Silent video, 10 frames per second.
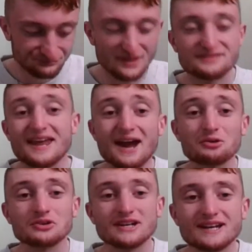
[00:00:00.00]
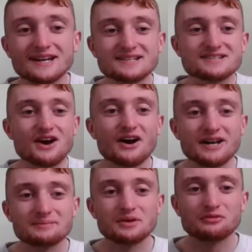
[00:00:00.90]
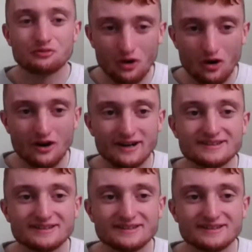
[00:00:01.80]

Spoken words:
Now, time for